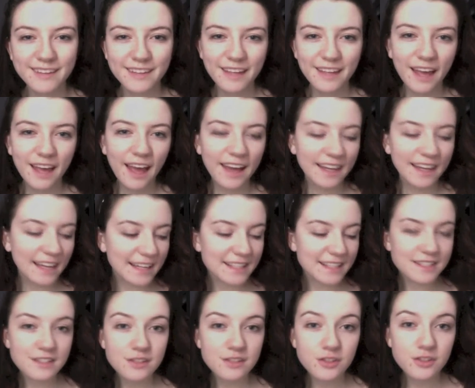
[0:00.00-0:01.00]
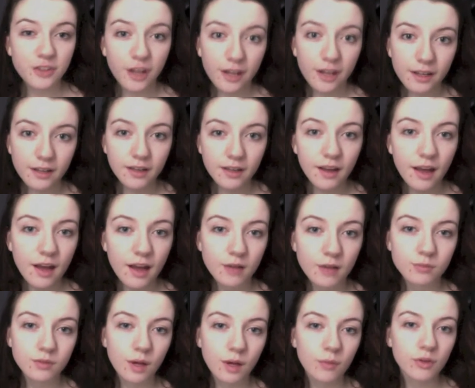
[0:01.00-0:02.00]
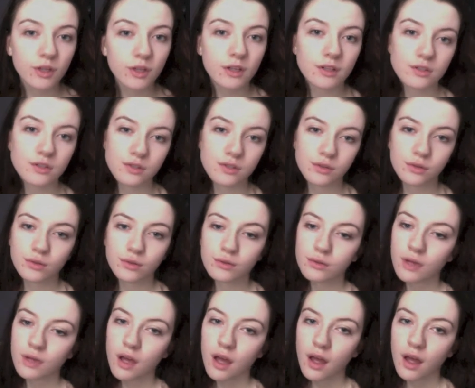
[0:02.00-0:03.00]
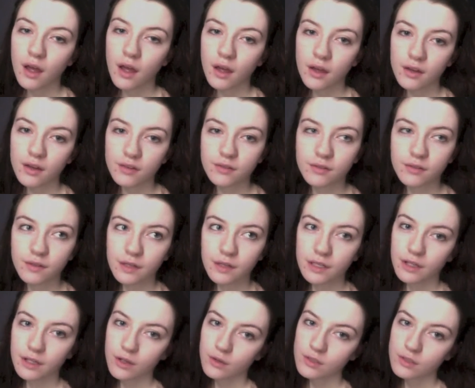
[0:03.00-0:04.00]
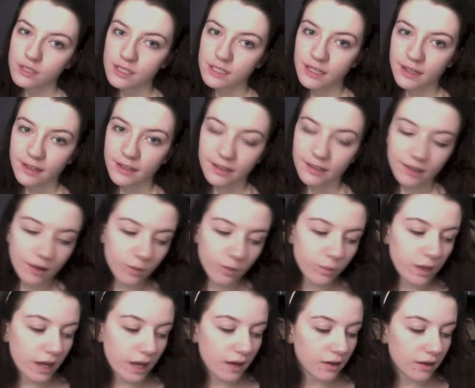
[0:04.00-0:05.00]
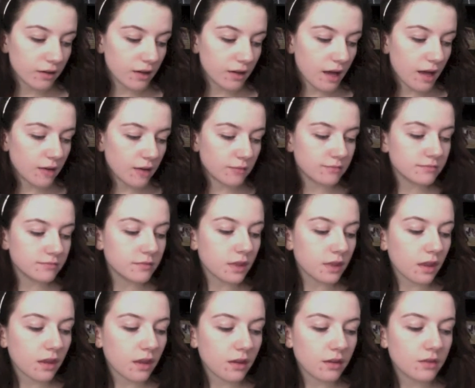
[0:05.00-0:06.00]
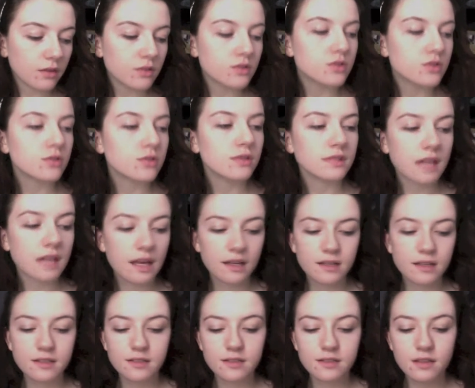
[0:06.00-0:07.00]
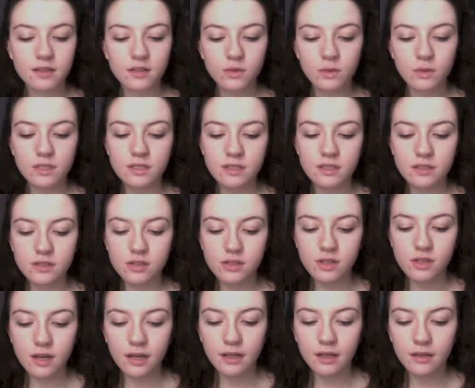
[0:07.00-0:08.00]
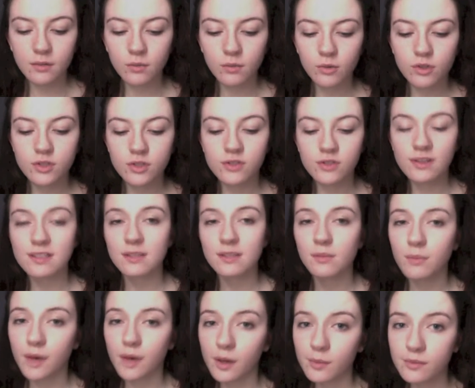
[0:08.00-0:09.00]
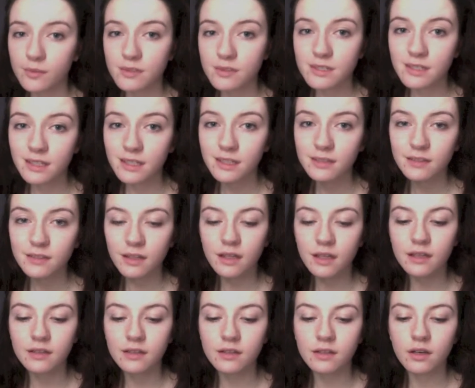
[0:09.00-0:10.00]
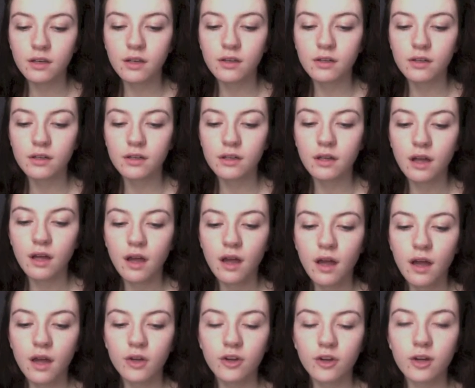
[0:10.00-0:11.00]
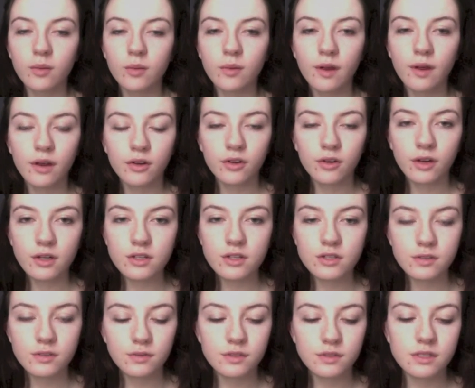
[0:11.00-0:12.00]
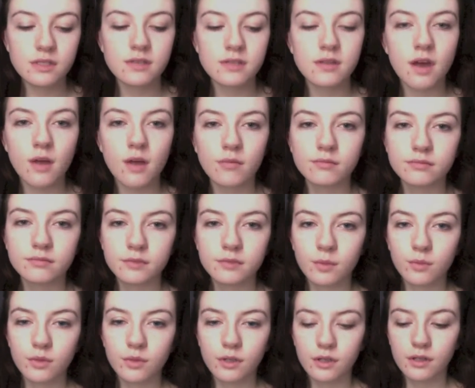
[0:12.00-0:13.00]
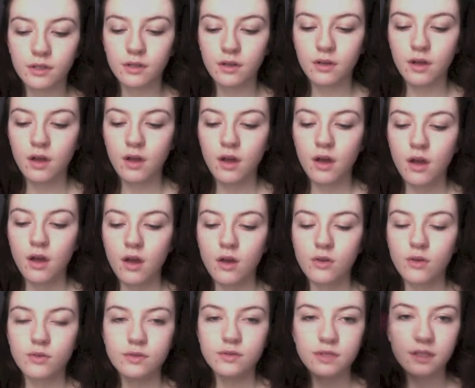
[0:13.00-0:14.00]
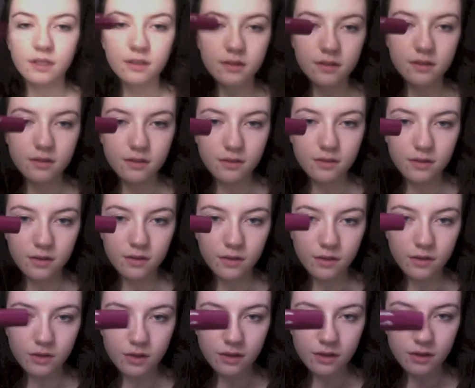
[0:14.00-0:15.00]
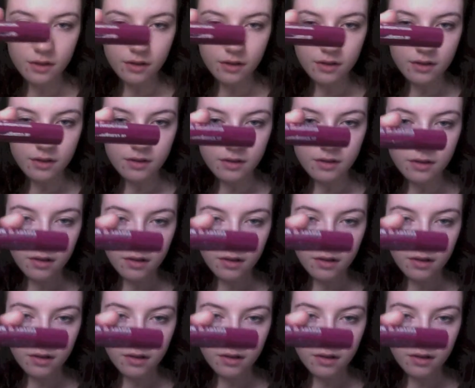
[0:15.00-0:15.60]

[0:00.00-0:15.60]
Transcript: Hi guys, it's Greta. I'm gonna do a video today about Jordana's Twist and Shine Moisturizing Balm Stain in the color Cranberry Crush, which is number 06. So it just looks